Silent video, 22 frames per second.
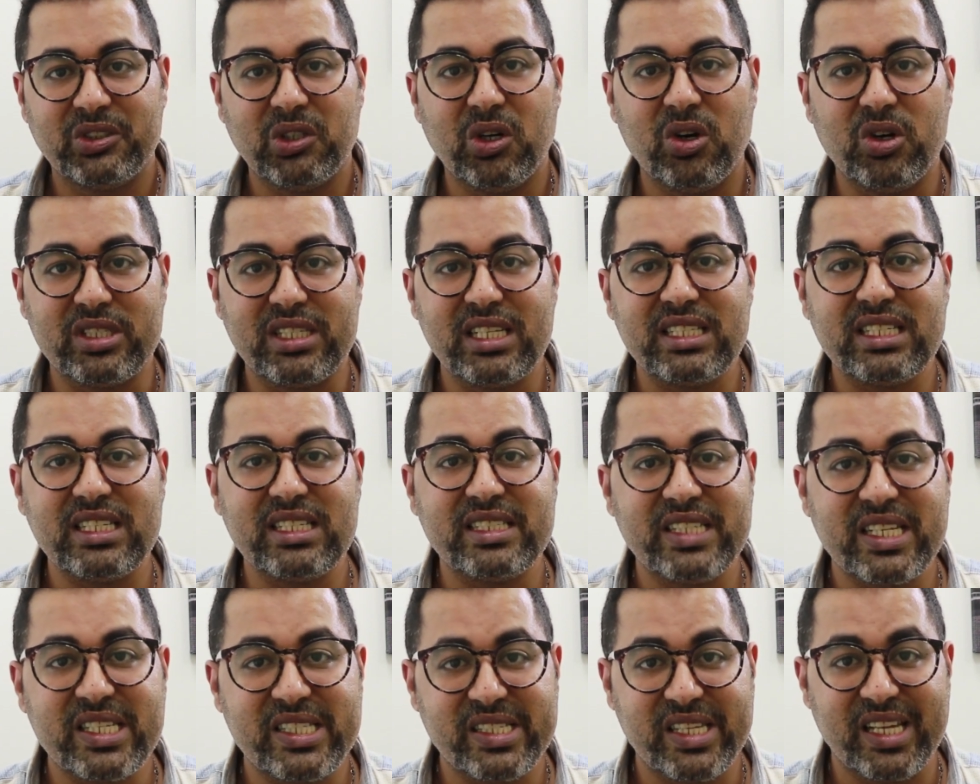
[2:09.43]
So, this
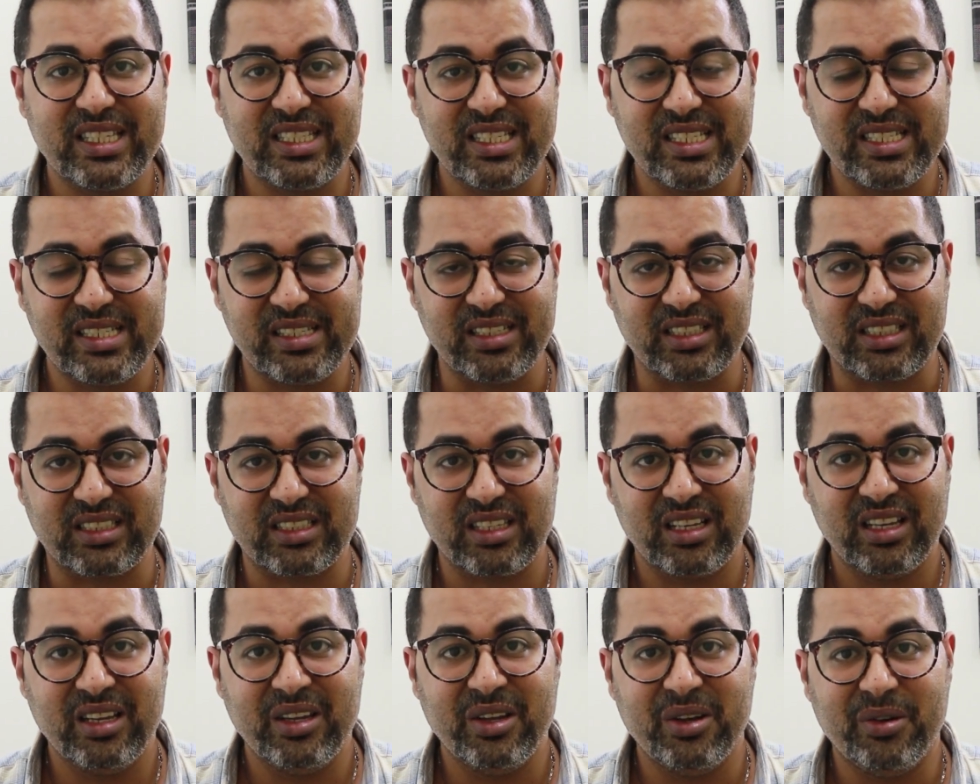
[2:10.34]
is the
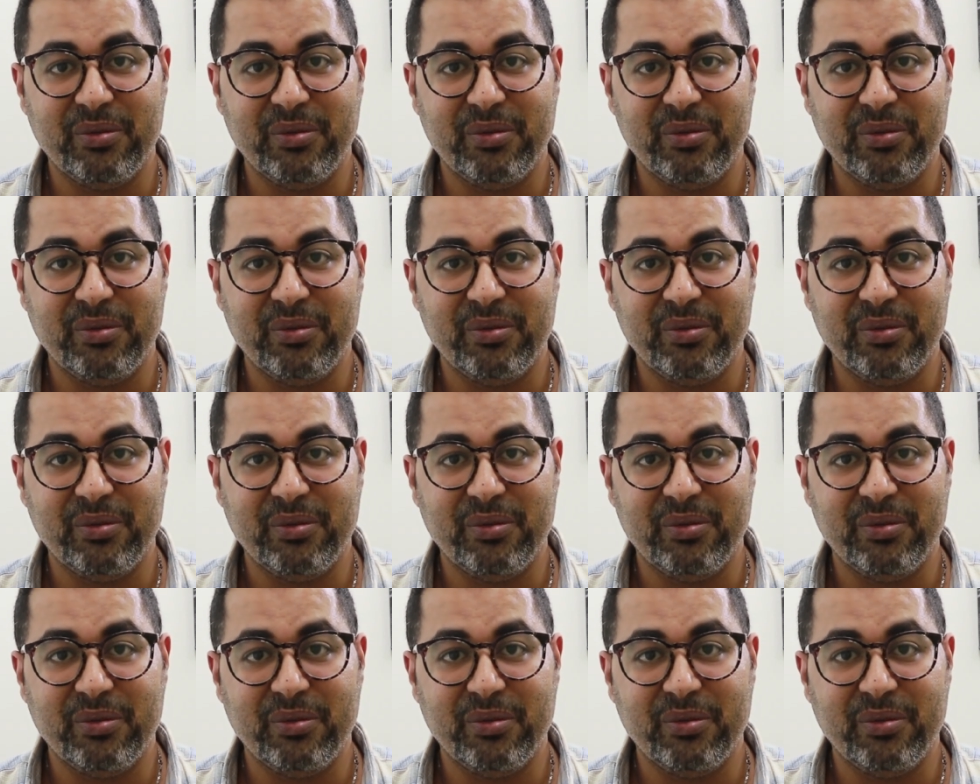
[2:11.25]
statistic.